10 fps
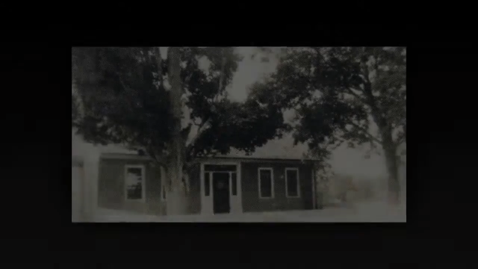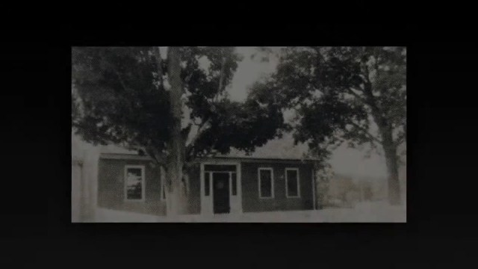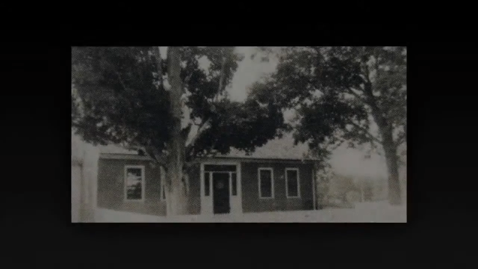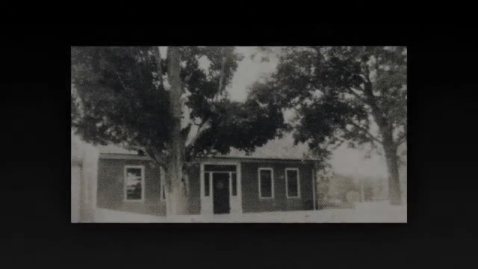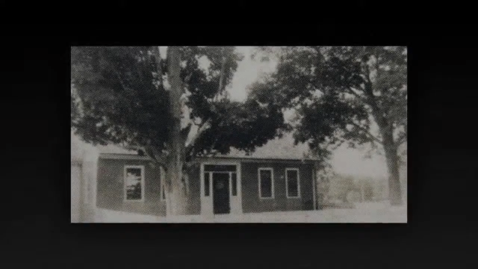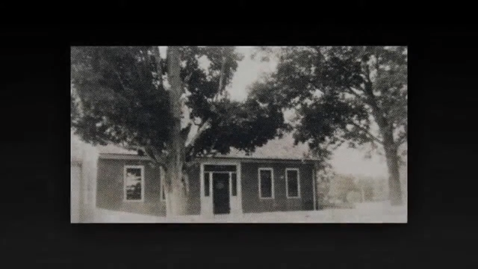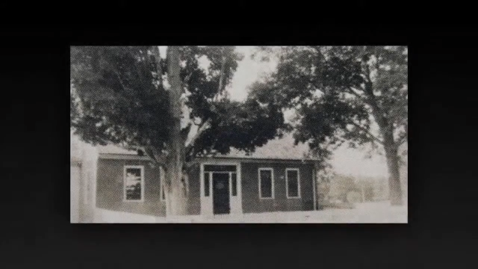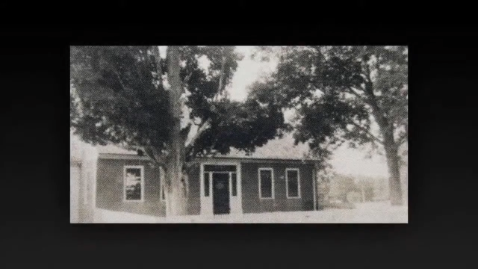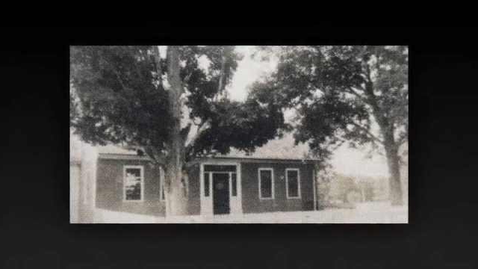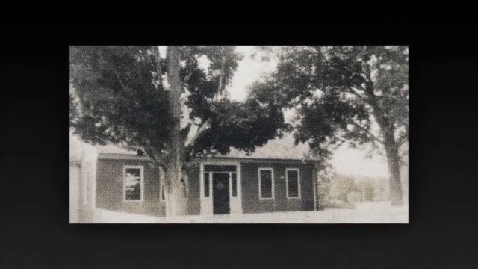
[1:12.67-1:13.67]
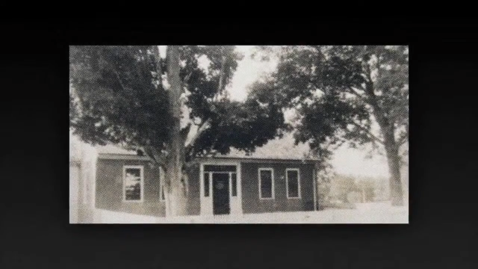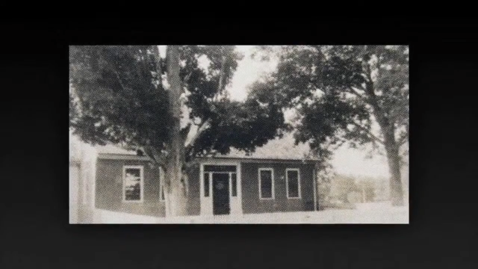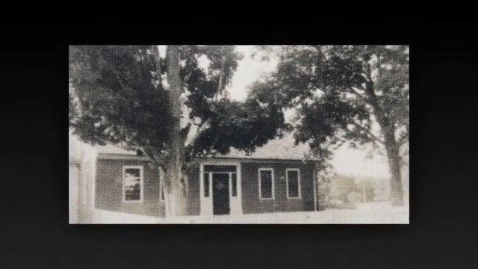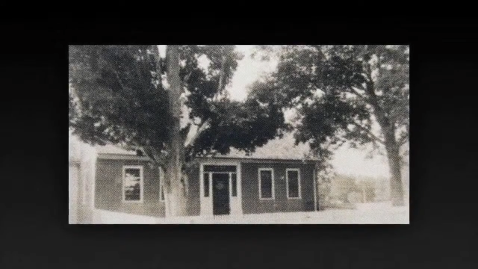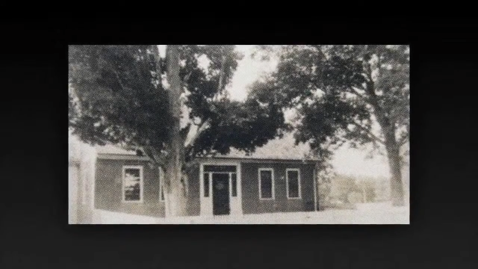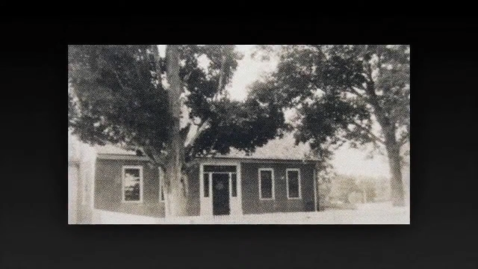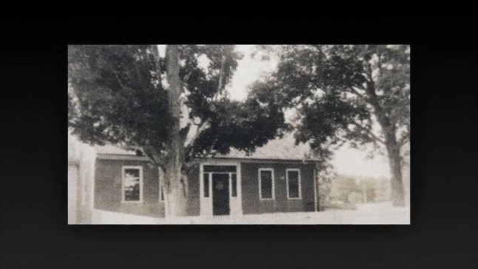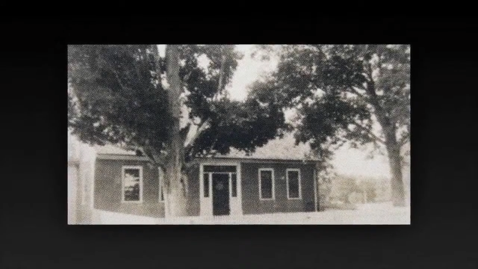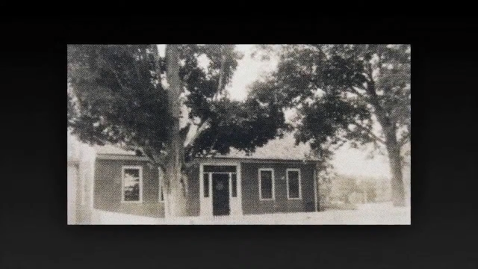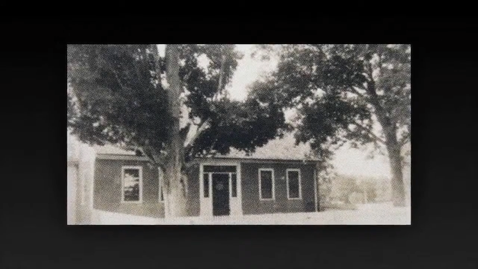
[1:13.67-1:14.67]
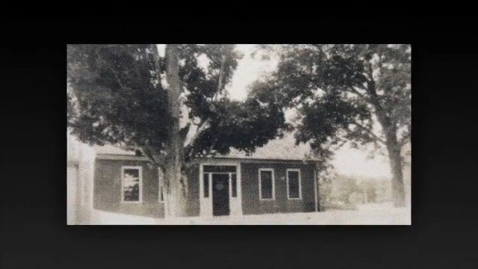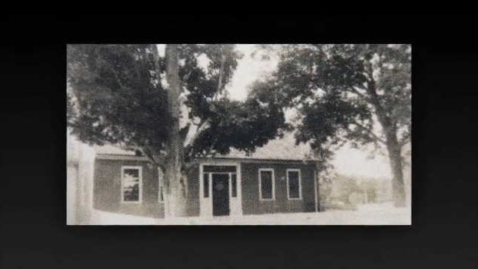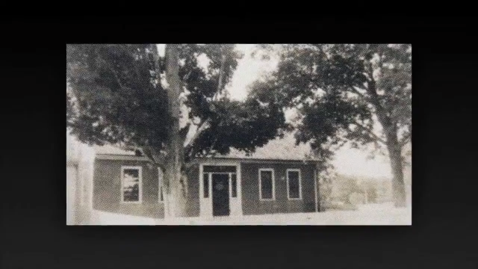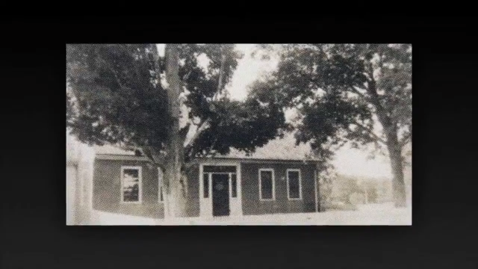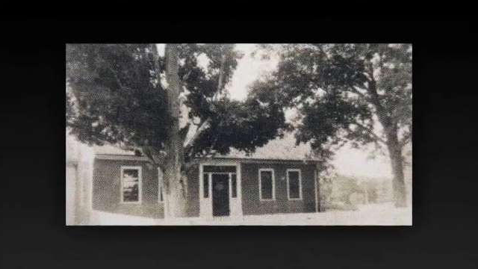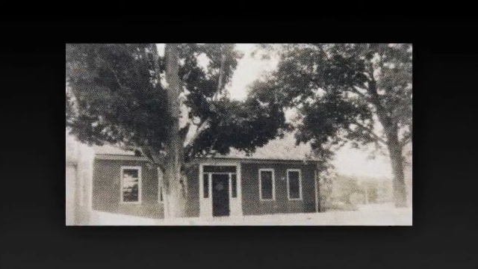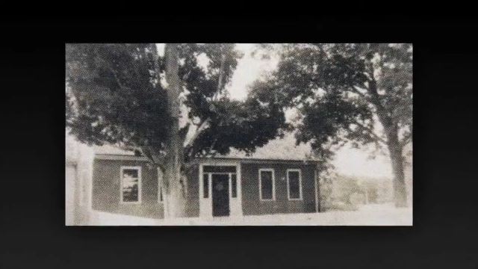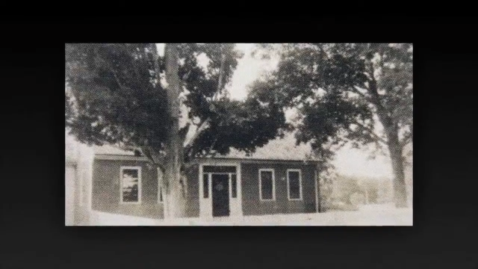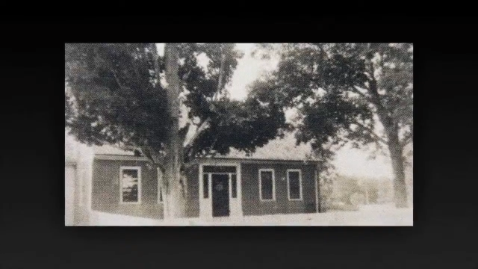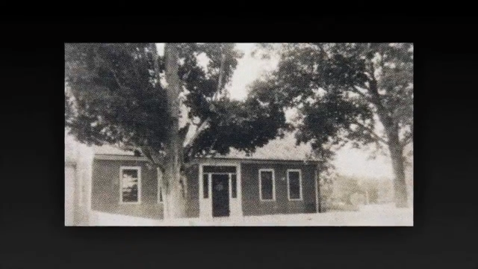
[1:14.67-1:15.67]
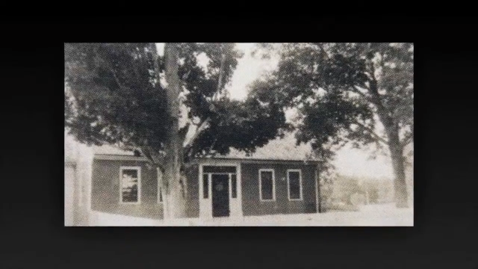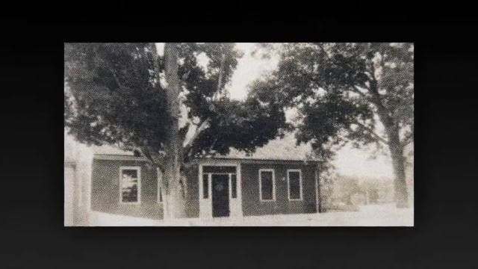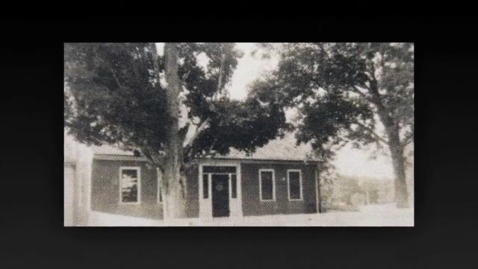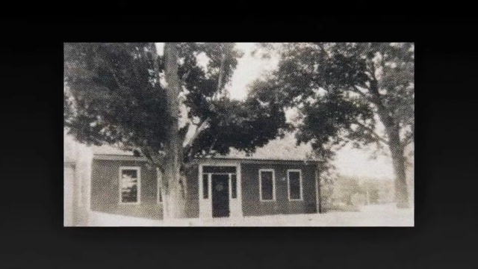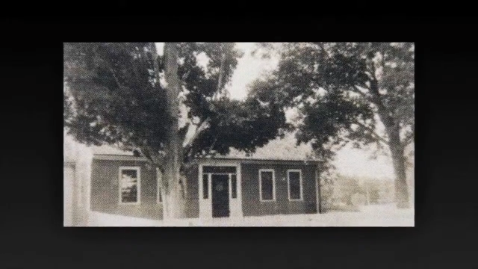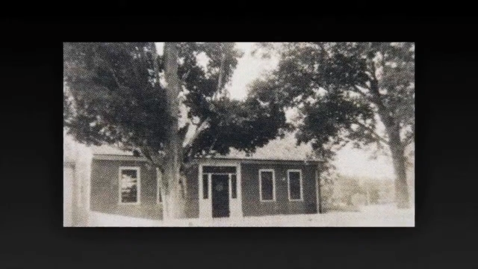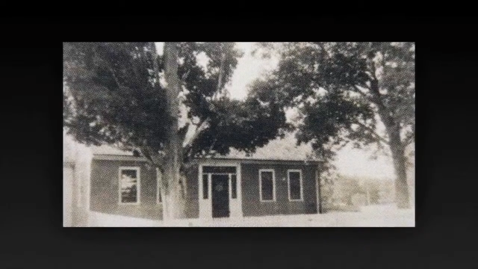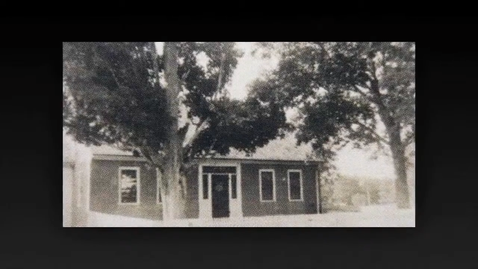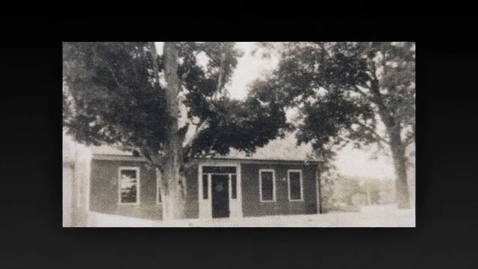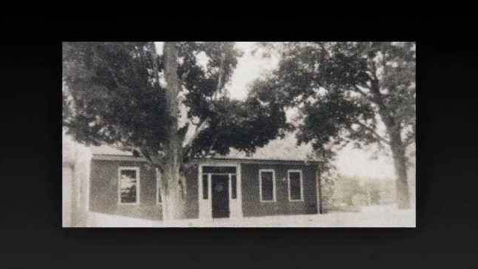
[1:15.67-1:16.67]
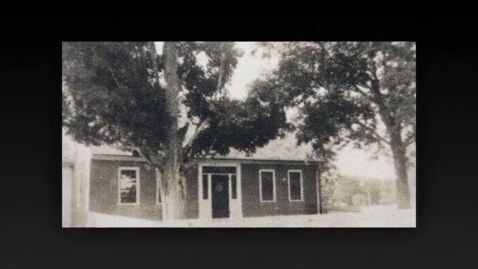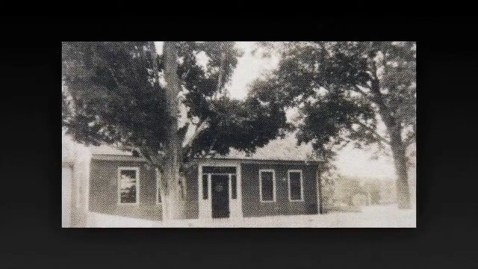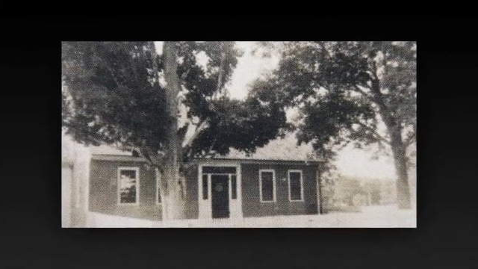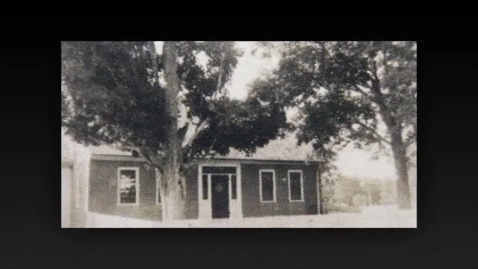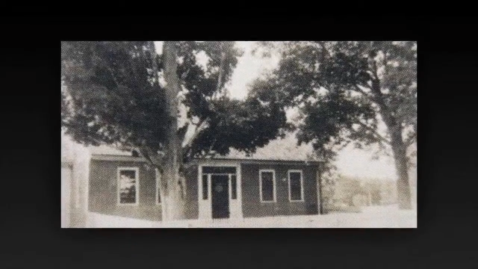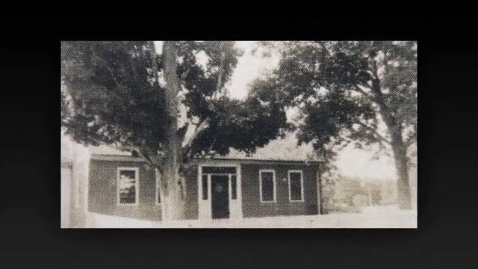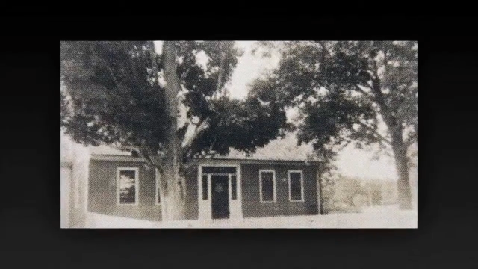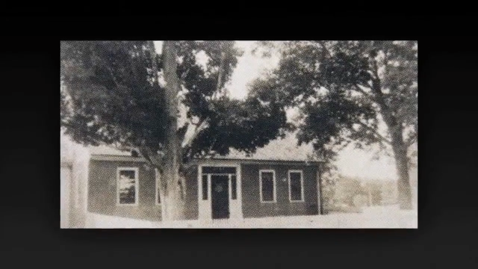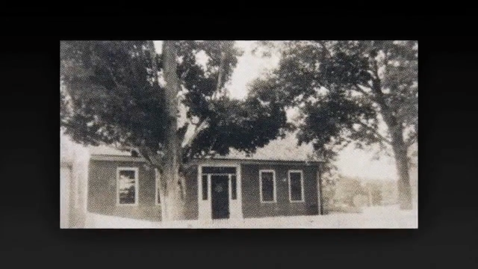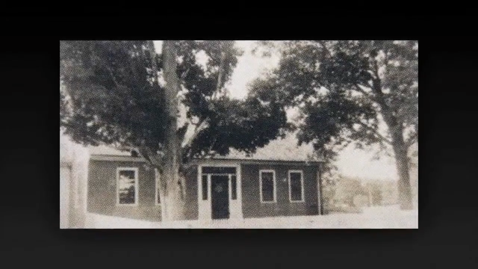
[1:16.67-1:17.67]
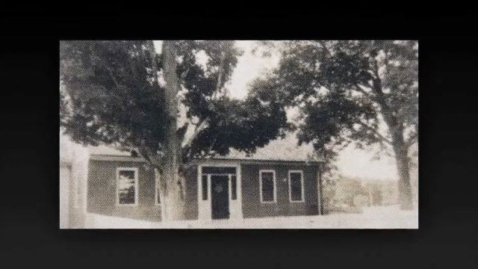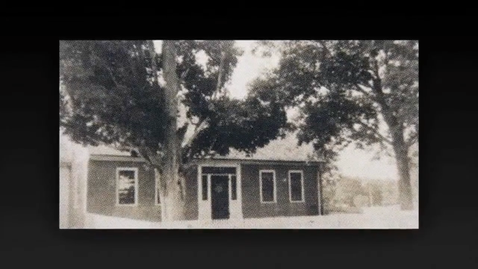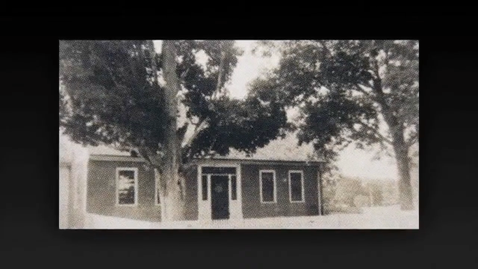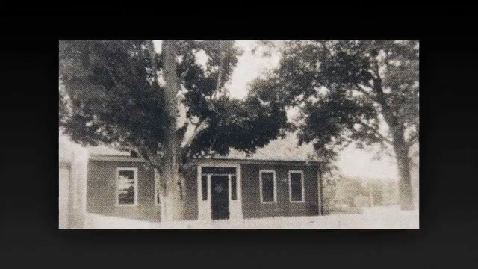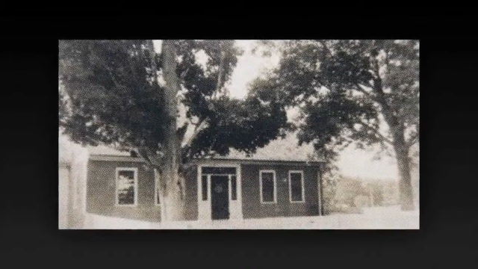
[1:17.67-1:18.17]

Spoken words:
[unreadable: no face in view]